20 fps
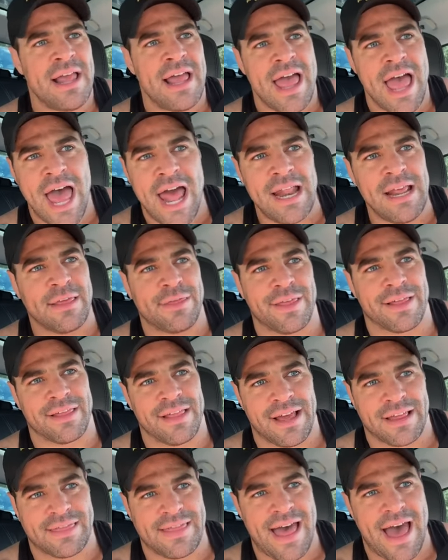anything
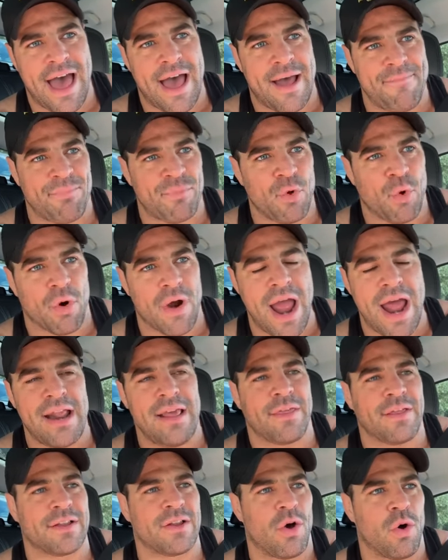like that. Or
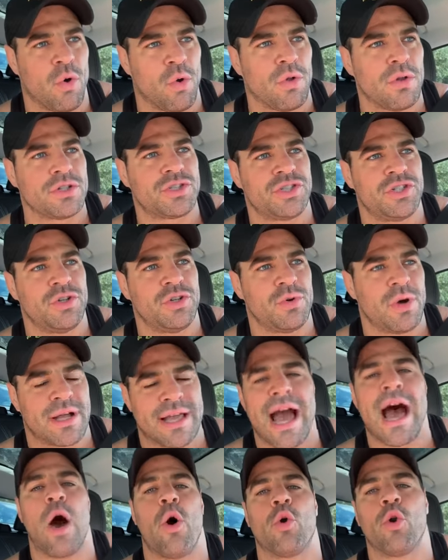anything to hold you
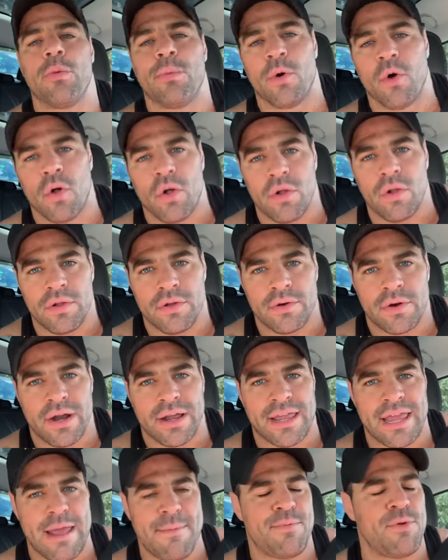accountable or
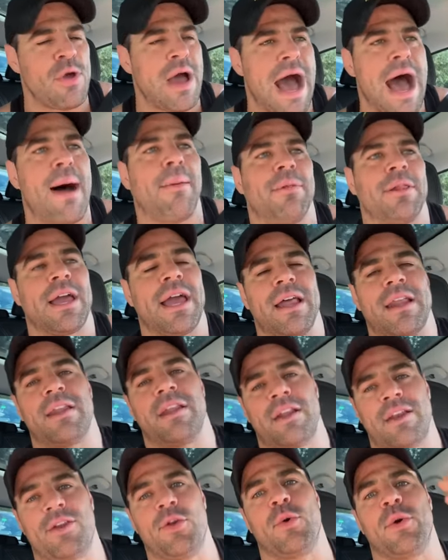like keep you obligated
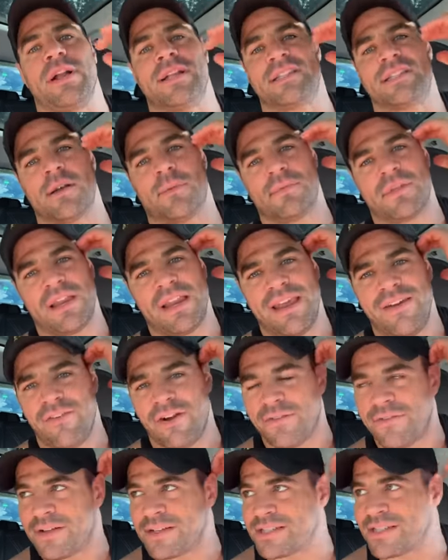to doing something. Even
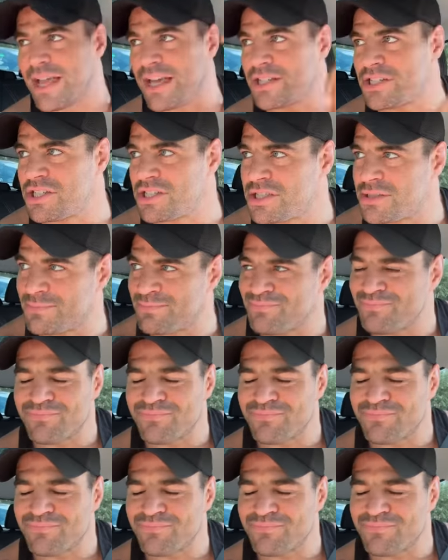if it's like just